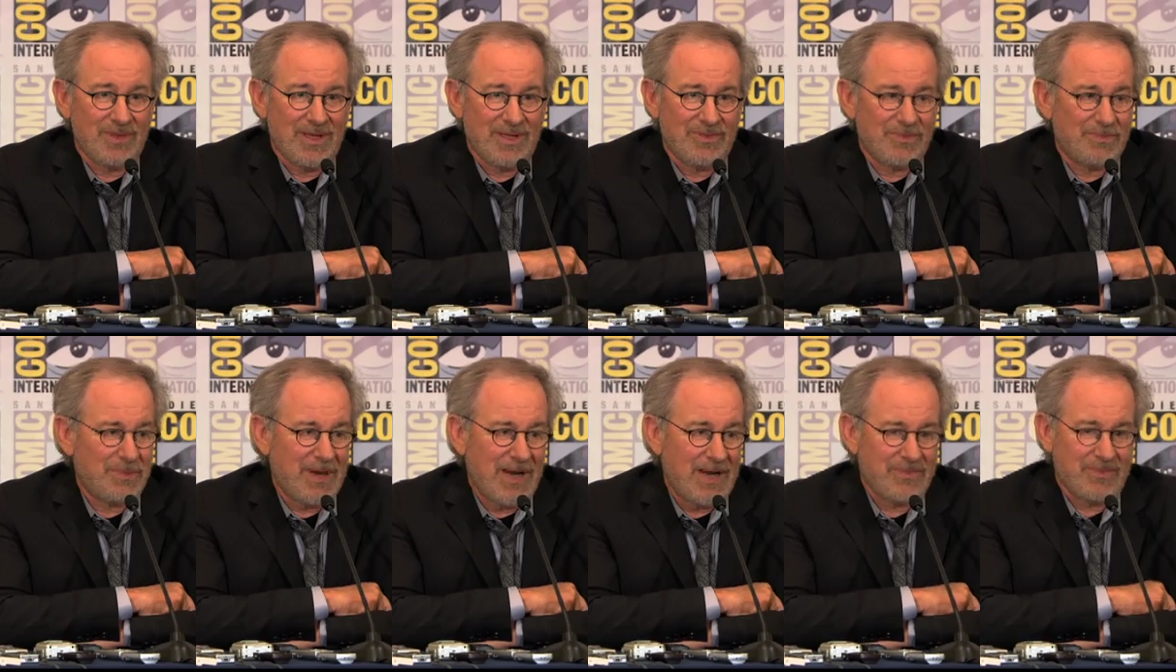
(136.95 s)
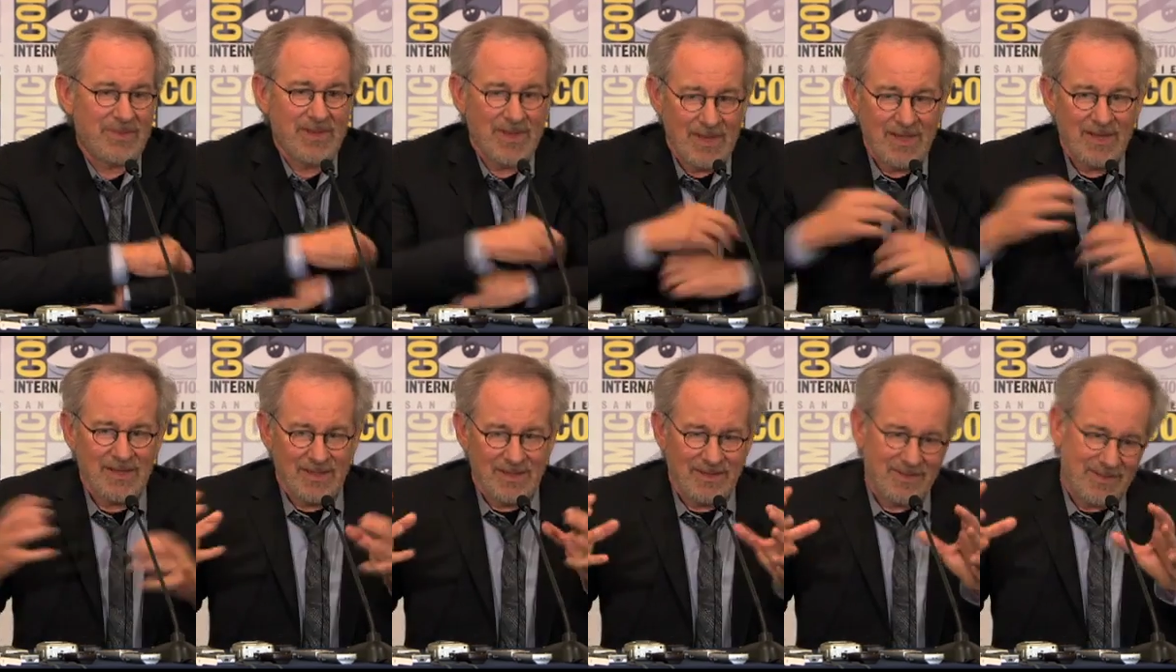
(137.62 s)
And
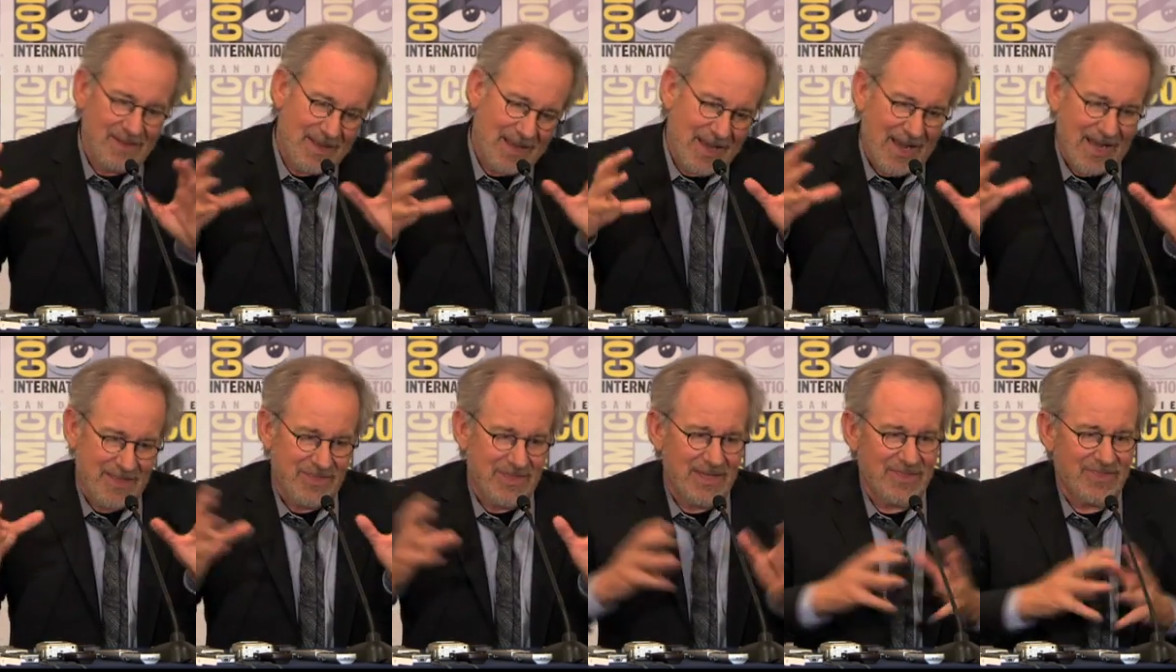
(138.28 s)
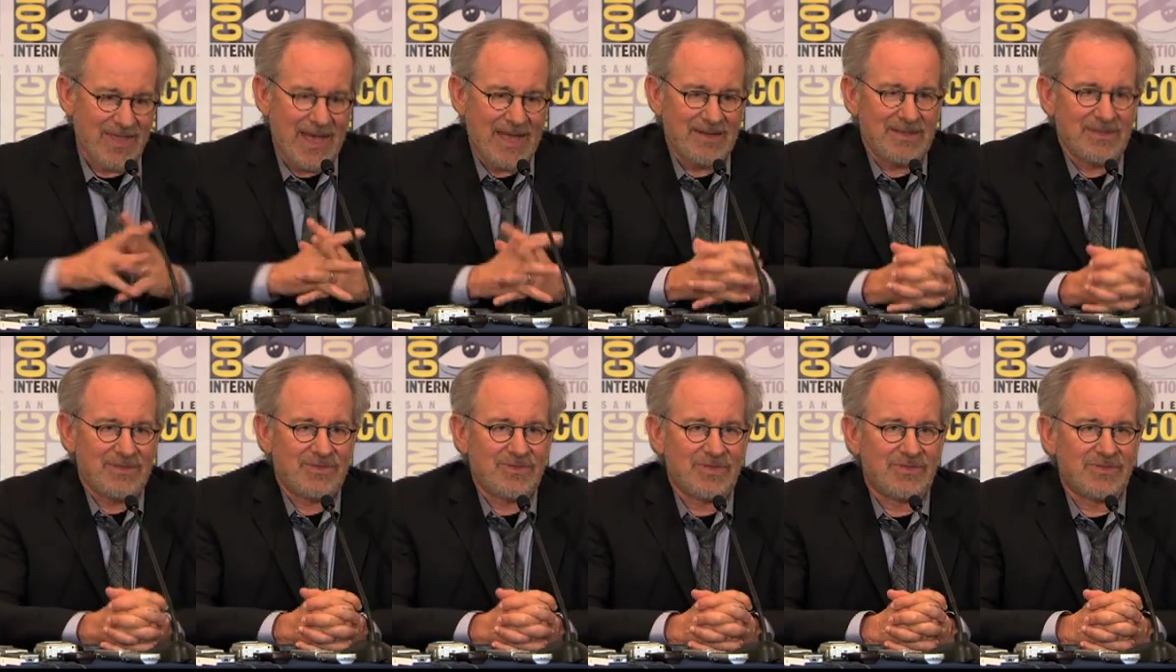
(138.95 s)
I think that
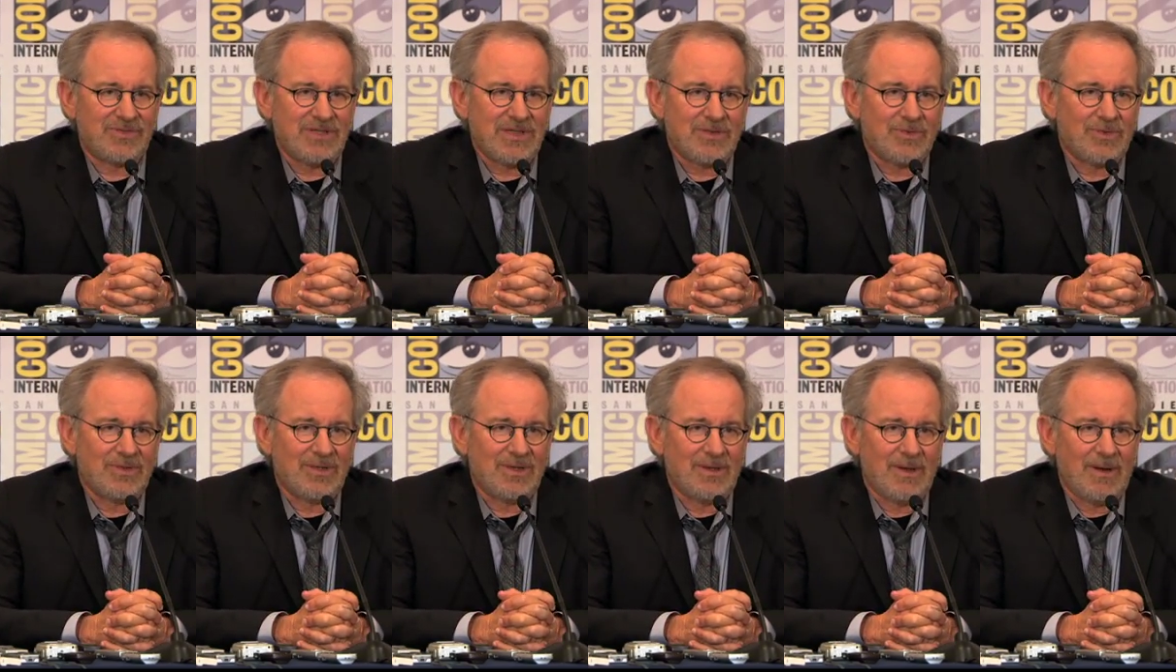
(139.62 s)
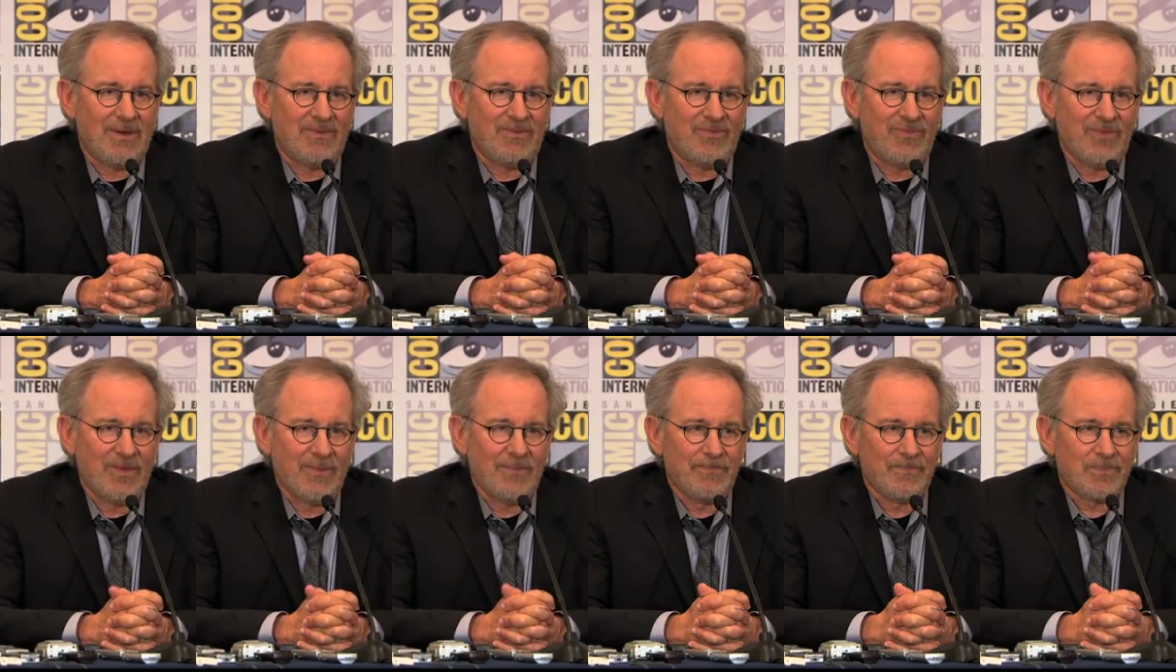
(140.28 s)
is the secret of
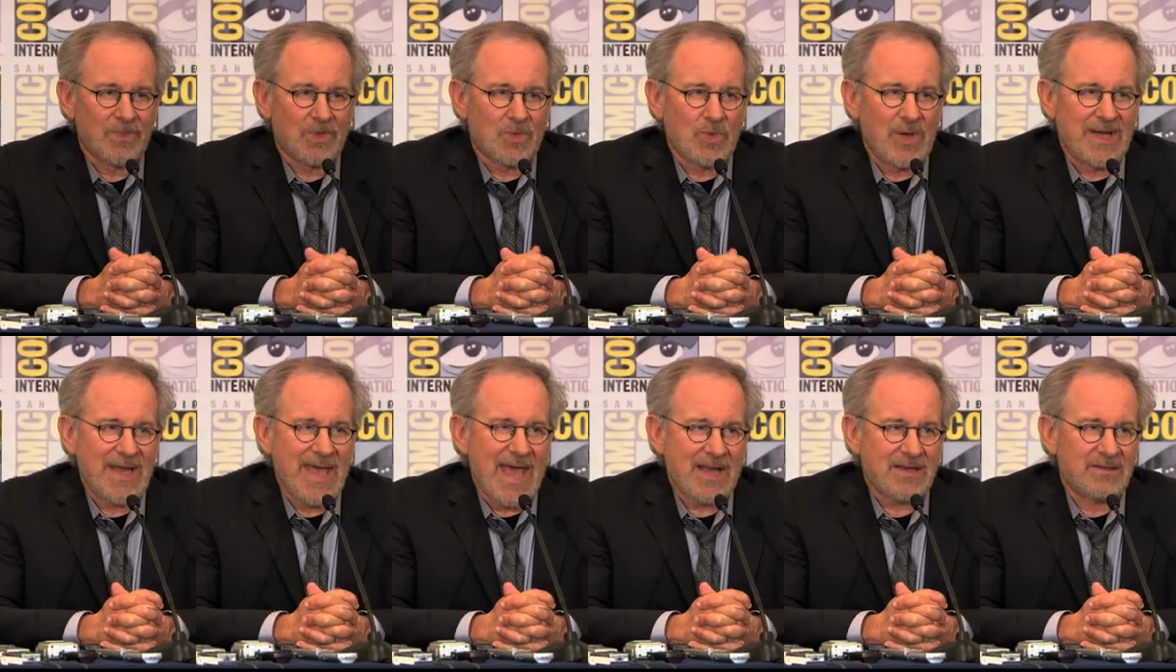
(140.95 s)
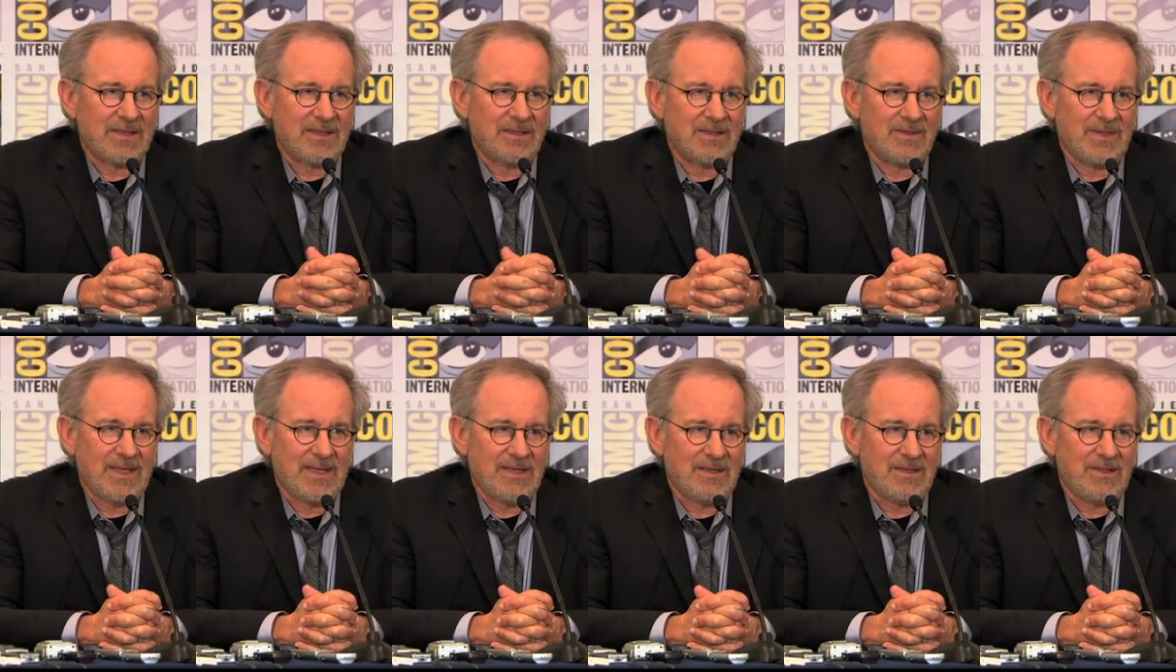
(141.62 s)
great acting.
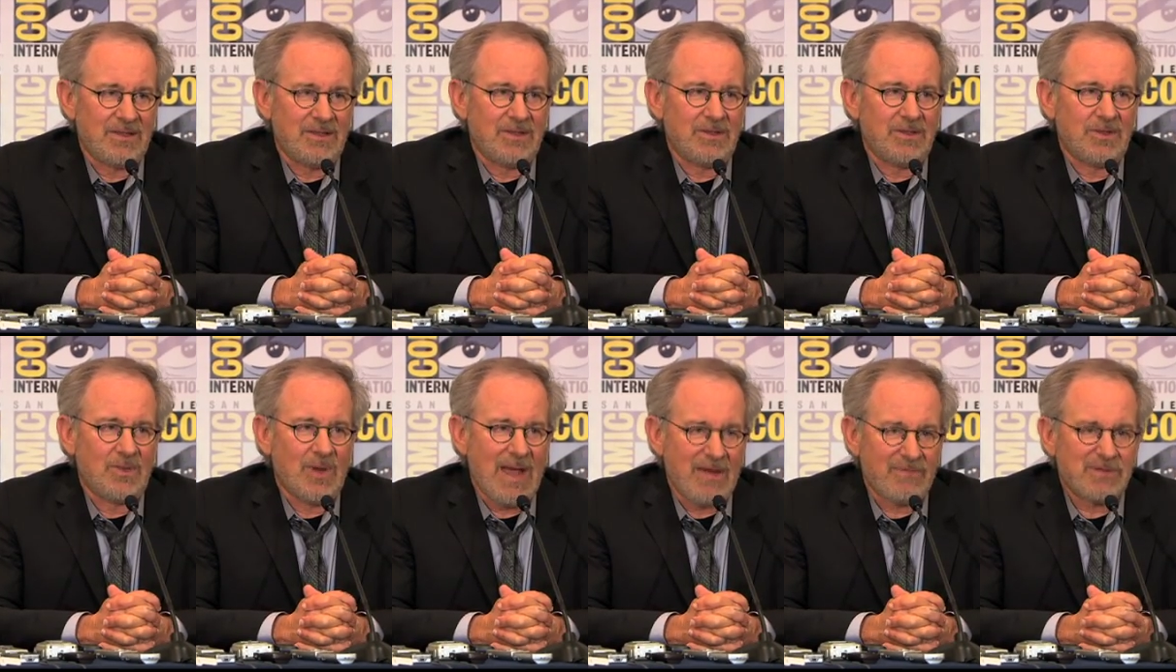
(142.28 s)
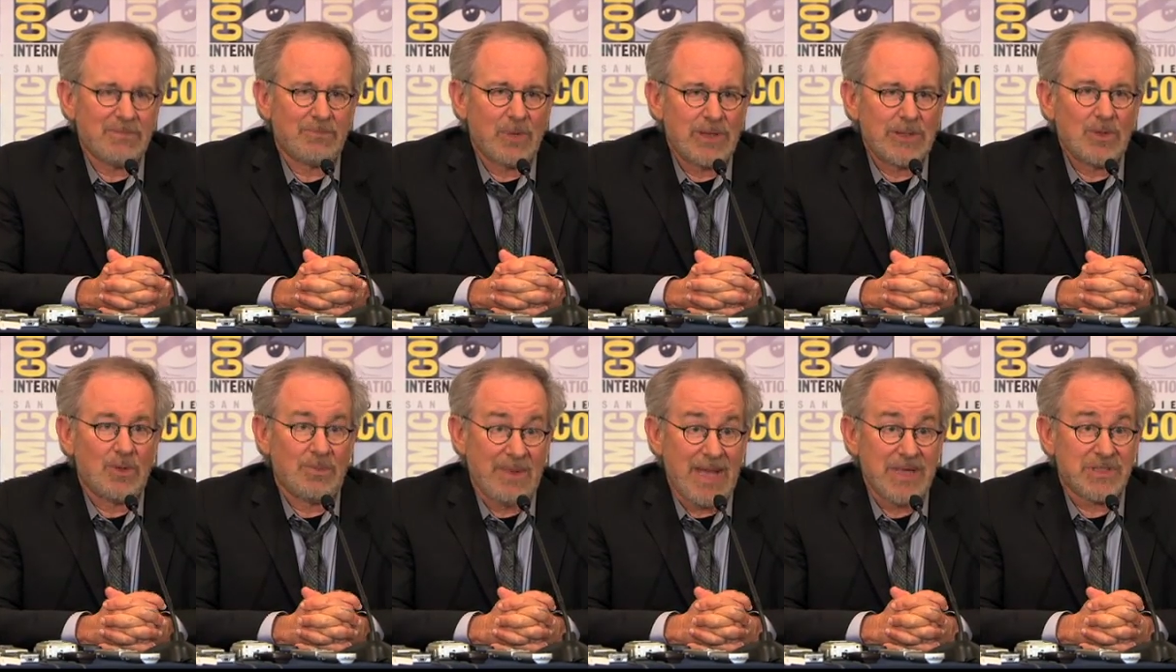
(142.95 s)
You have to bring
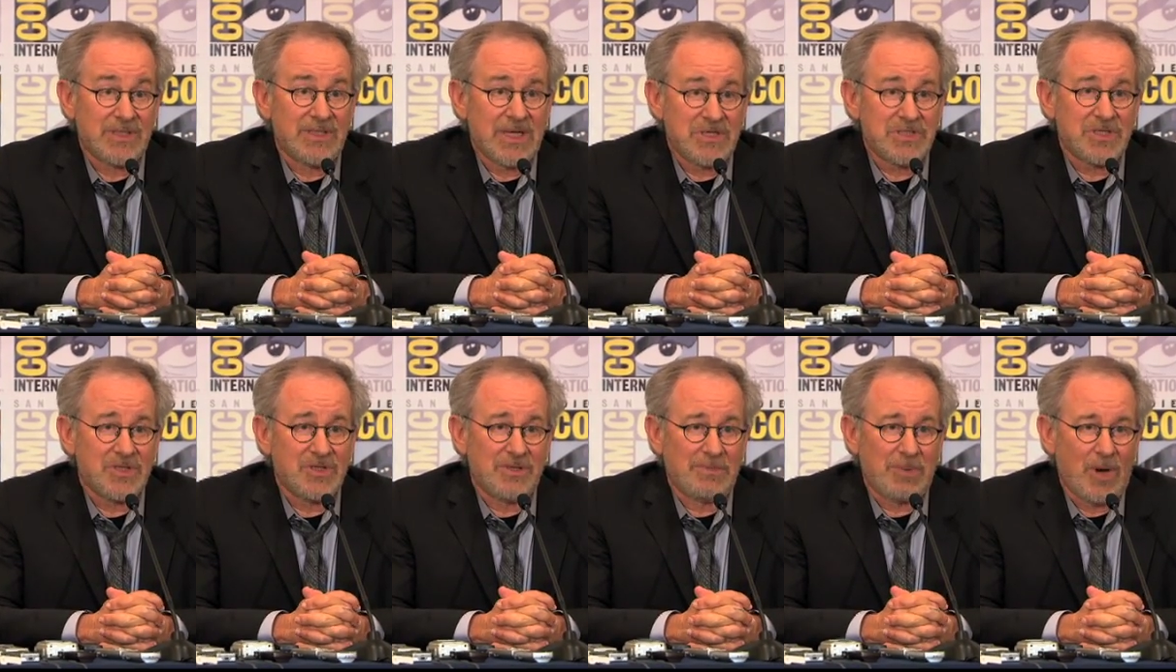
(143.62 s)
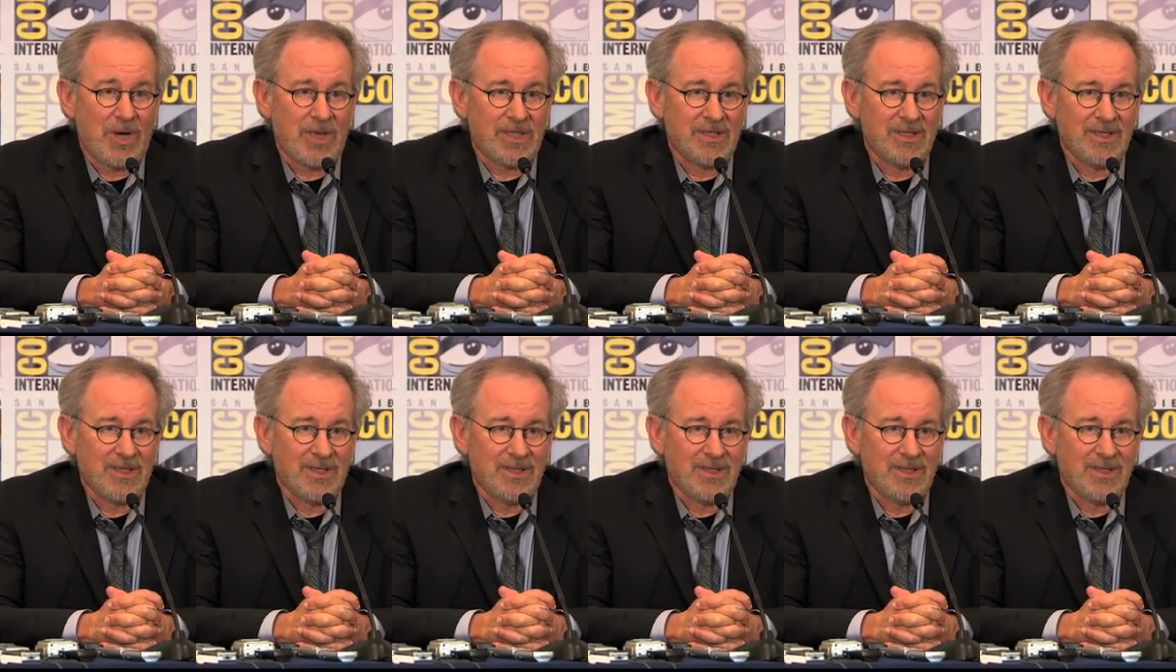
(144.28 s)
your imagination to the party.